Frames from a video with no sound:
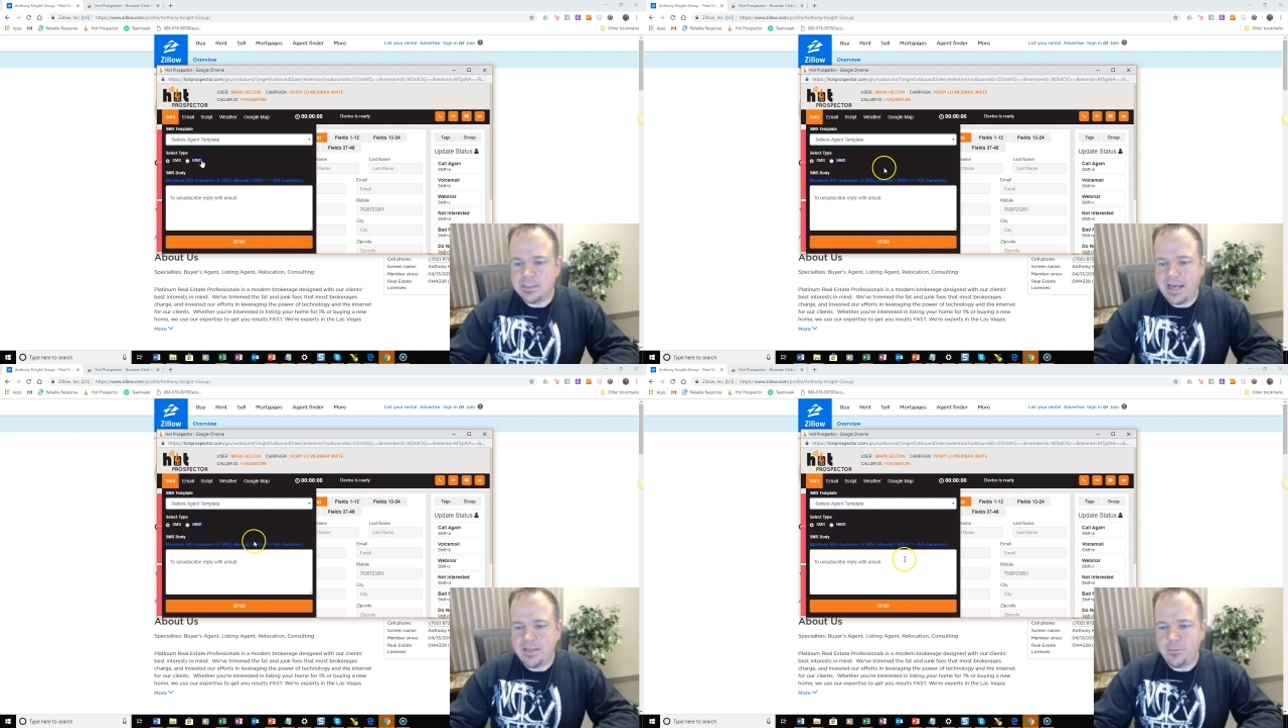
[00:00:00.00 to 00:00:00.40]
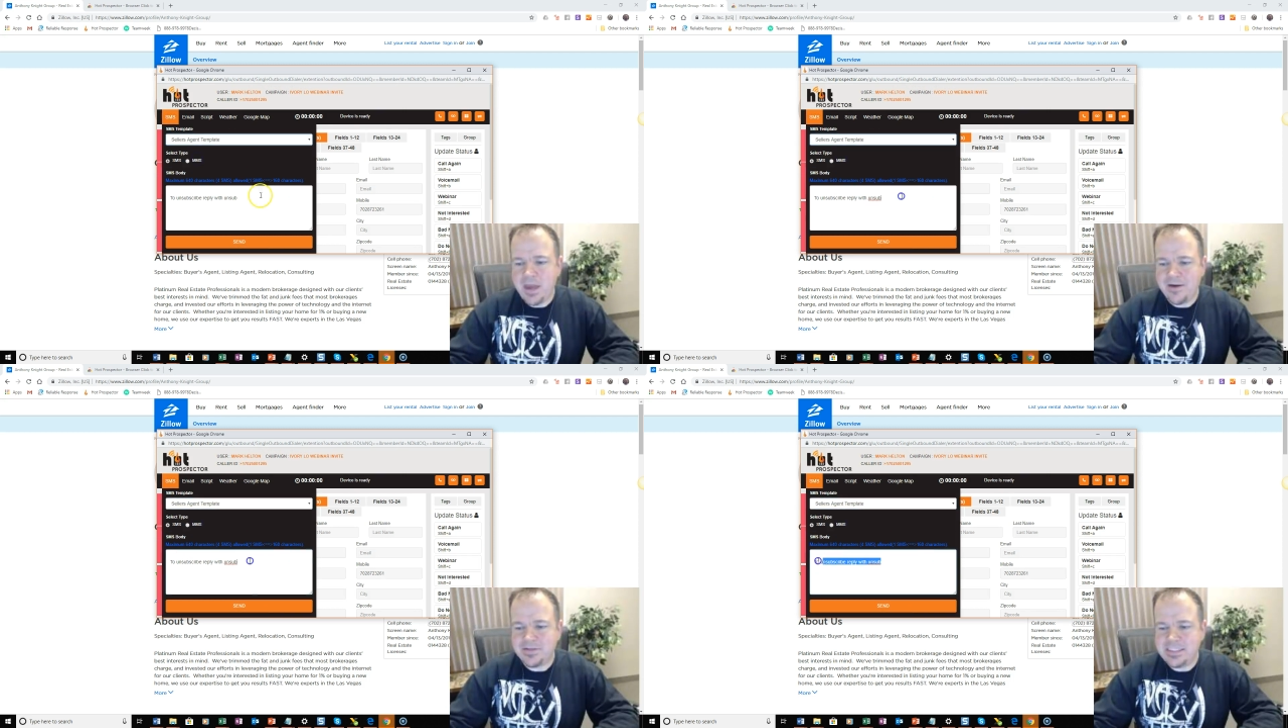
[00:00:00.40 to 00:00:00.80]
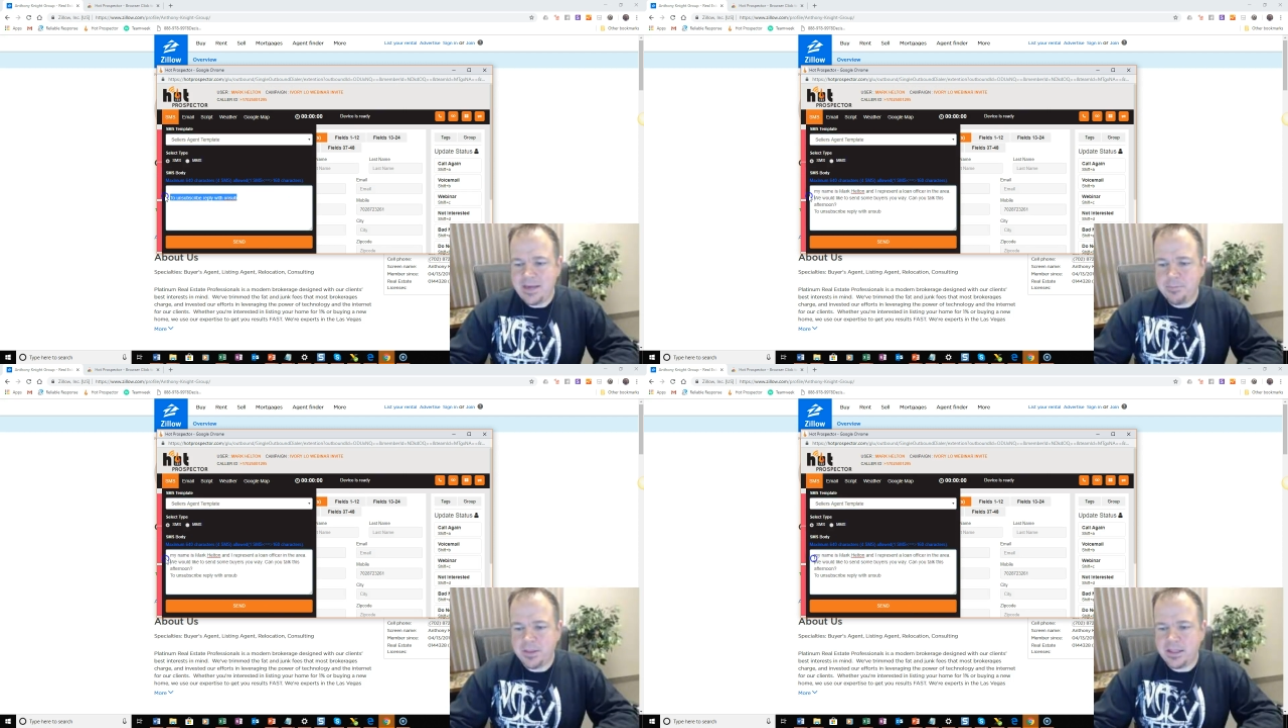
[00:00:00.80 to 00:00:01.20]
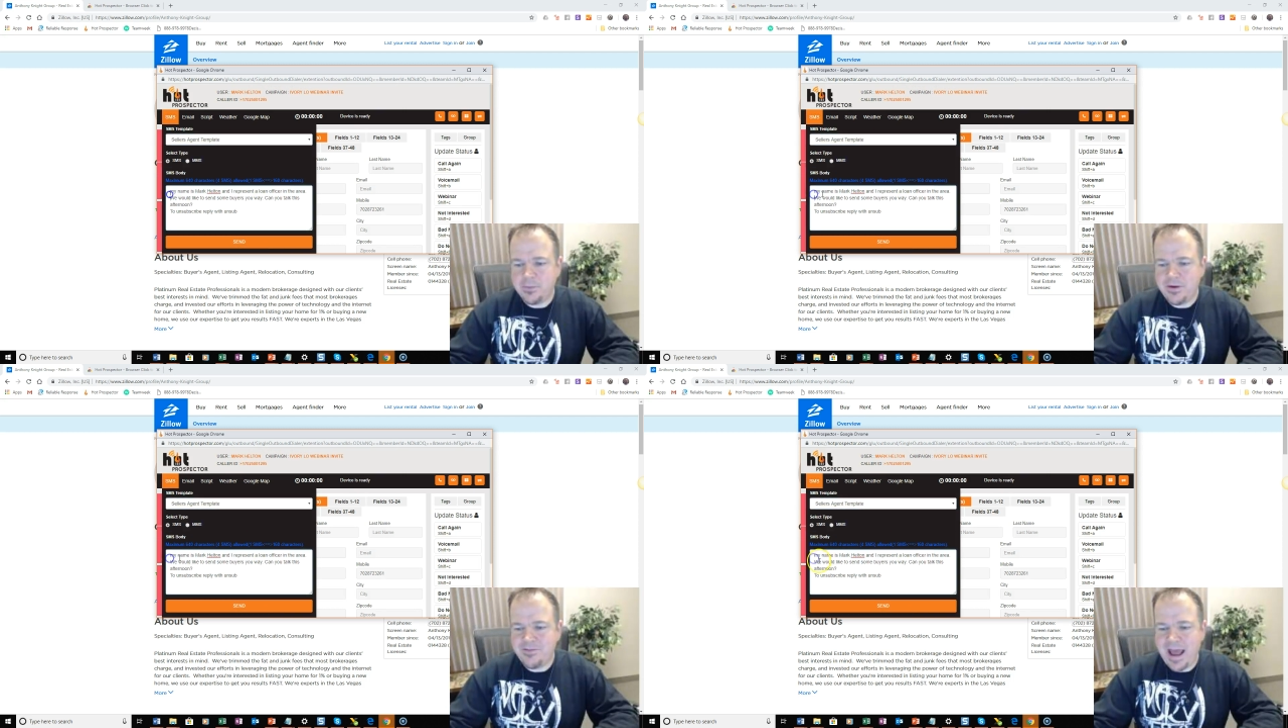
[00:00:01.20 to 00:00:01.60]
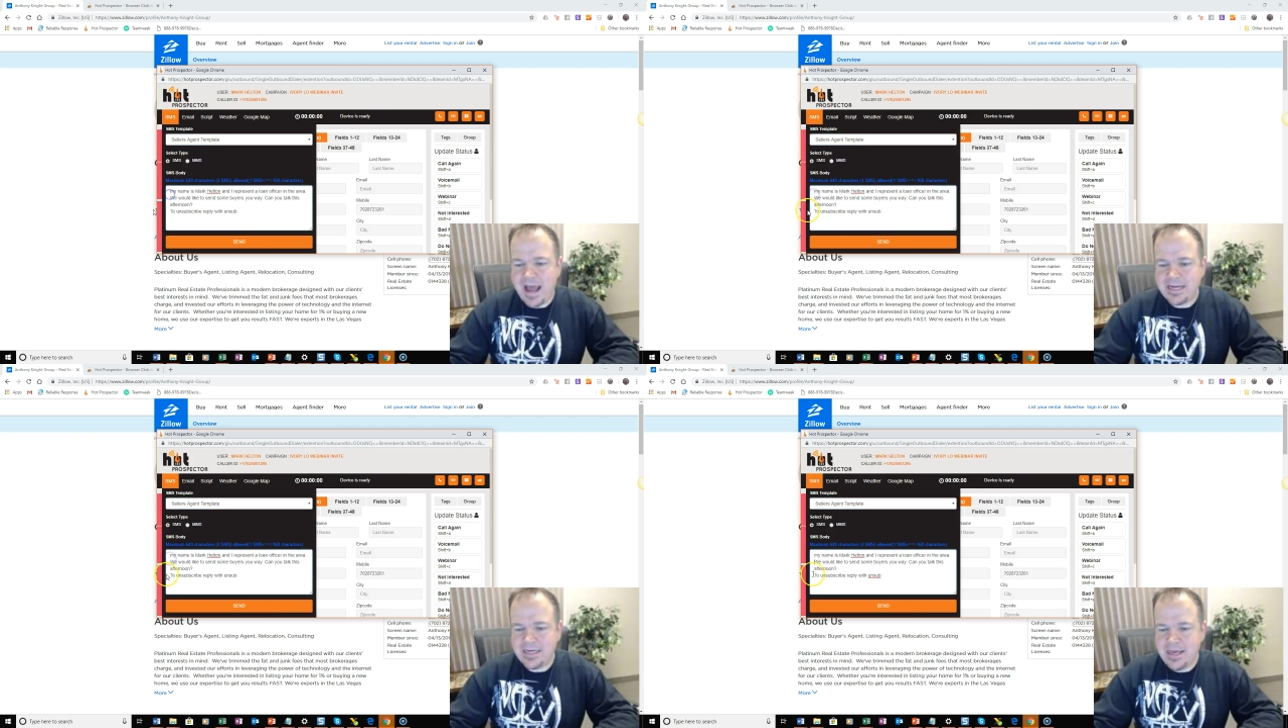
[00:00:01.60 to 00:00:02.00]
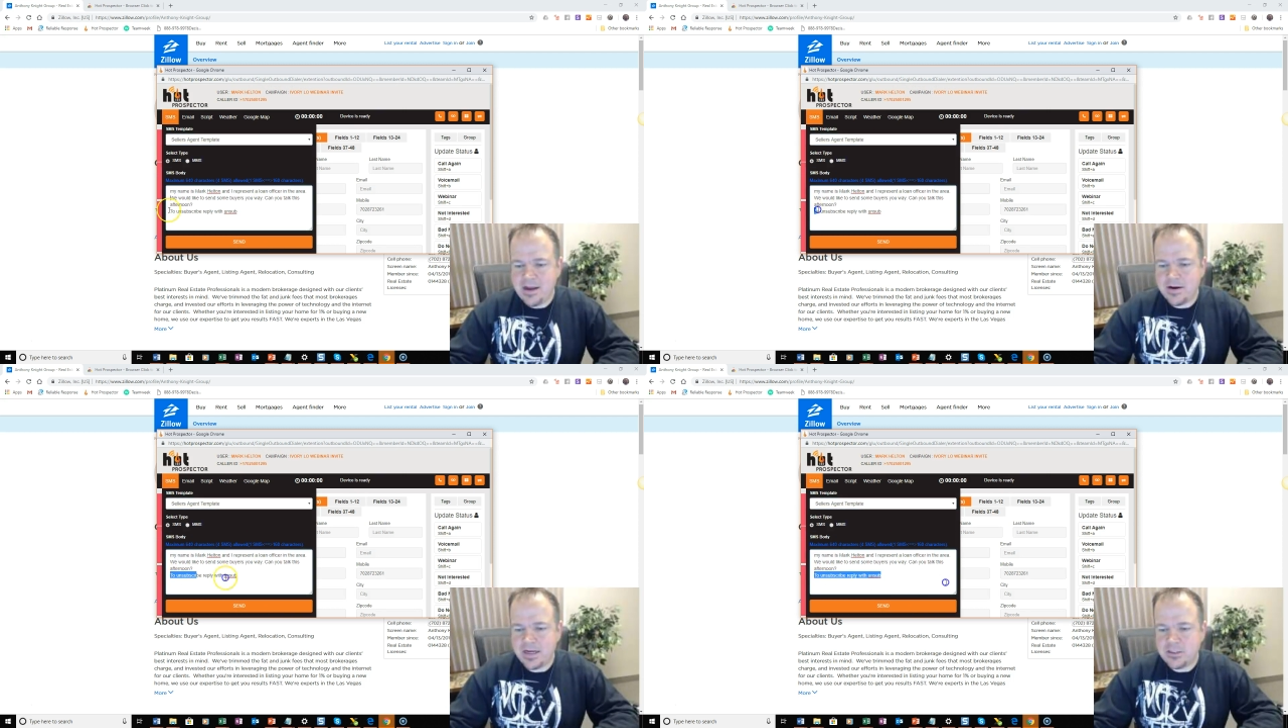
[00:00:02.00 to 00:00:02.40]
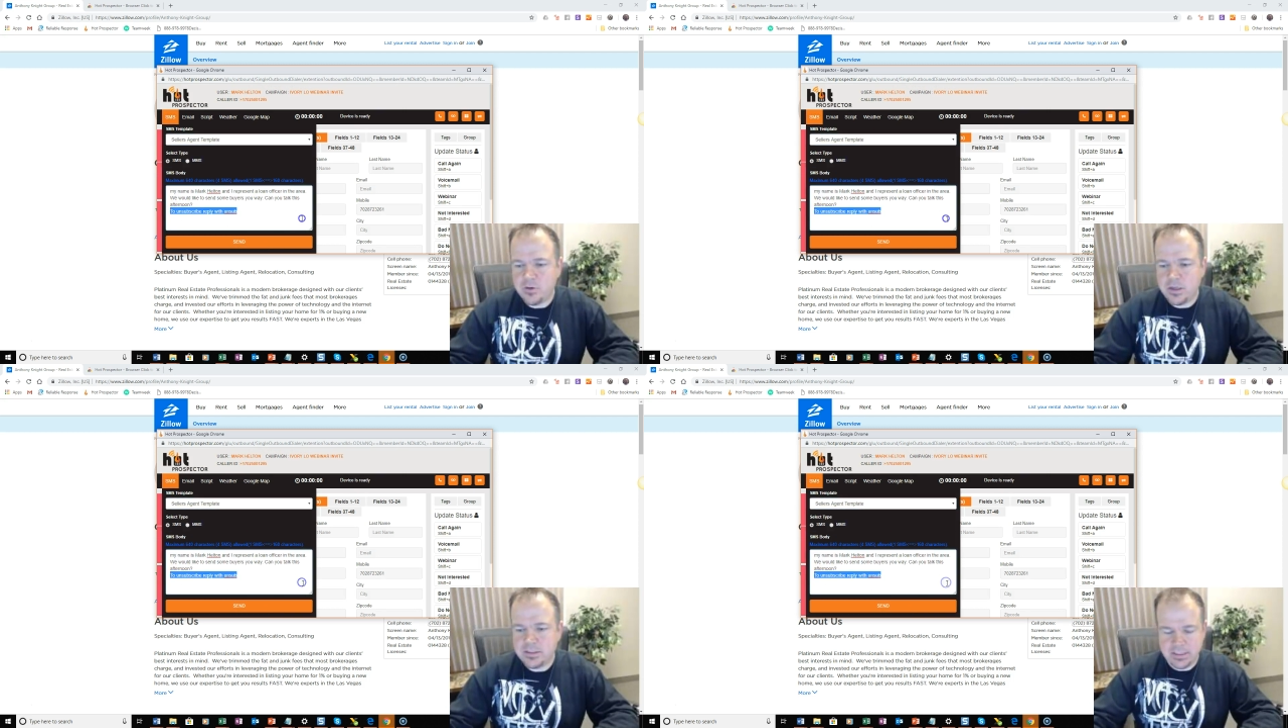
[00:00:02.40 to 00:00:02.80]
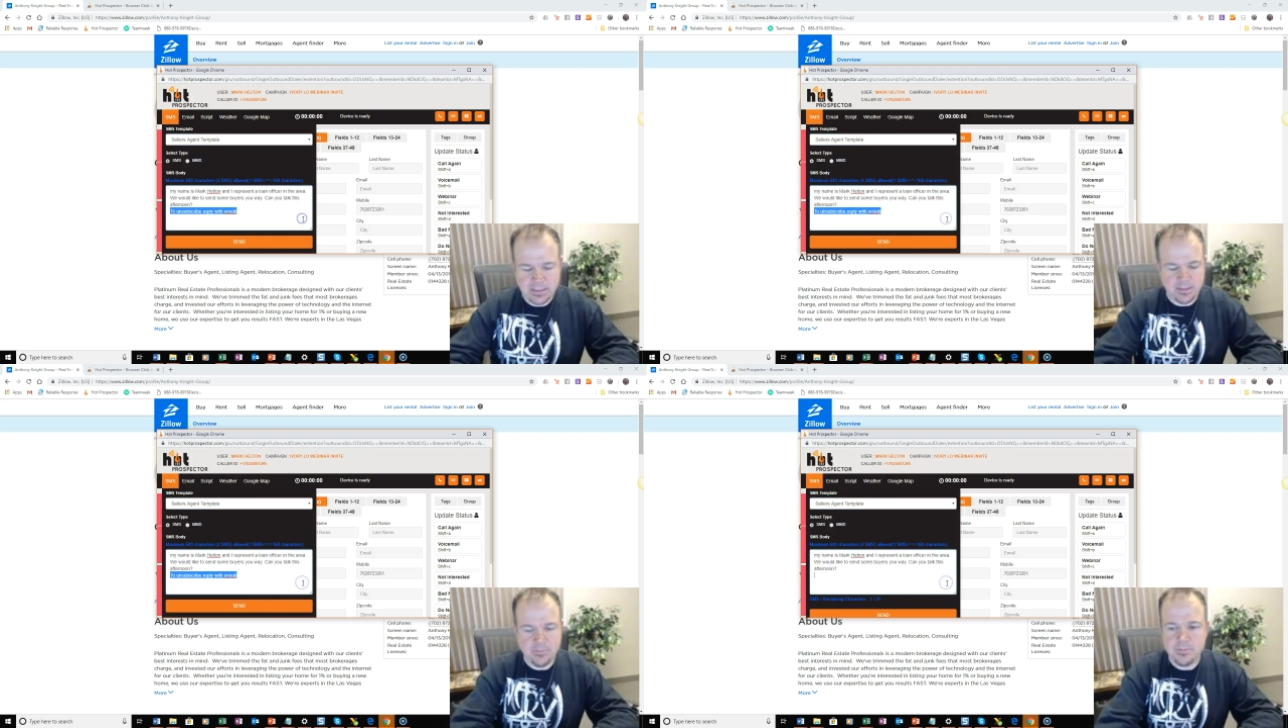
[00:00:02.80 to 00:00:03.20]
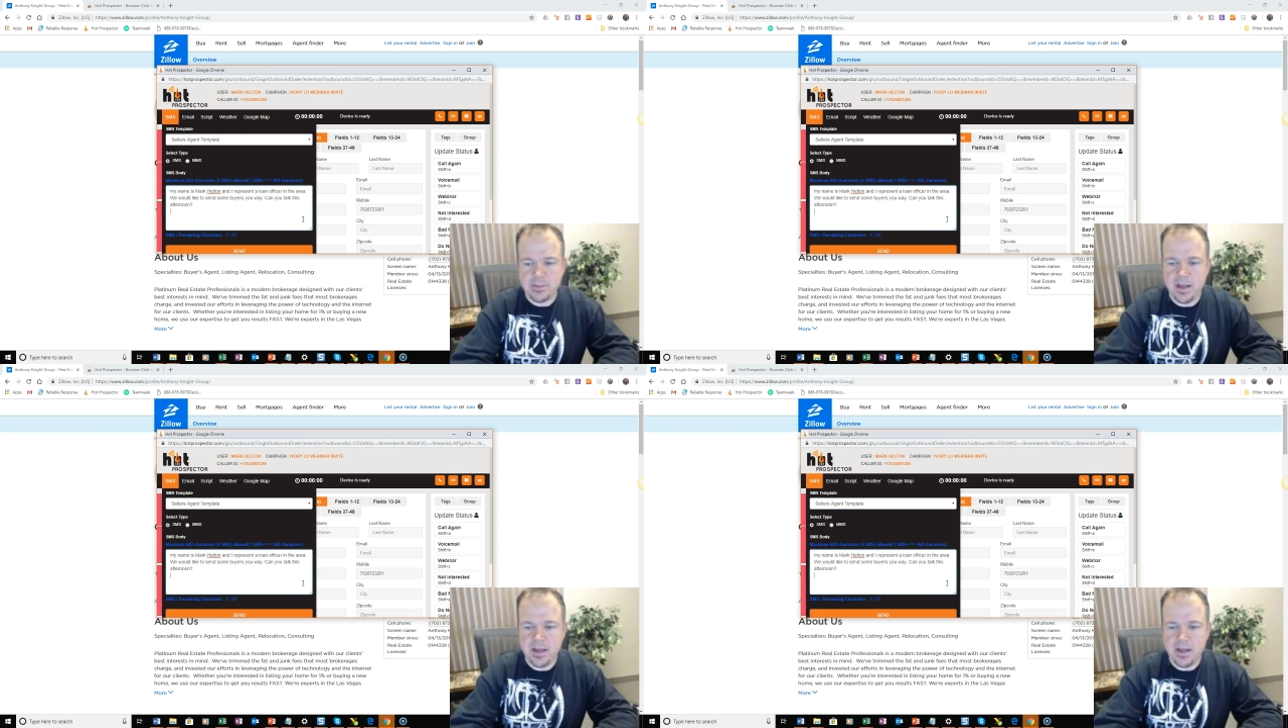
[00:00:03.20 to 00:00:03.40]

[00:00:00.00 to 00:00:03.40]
And then we have a template that we've added here into our system.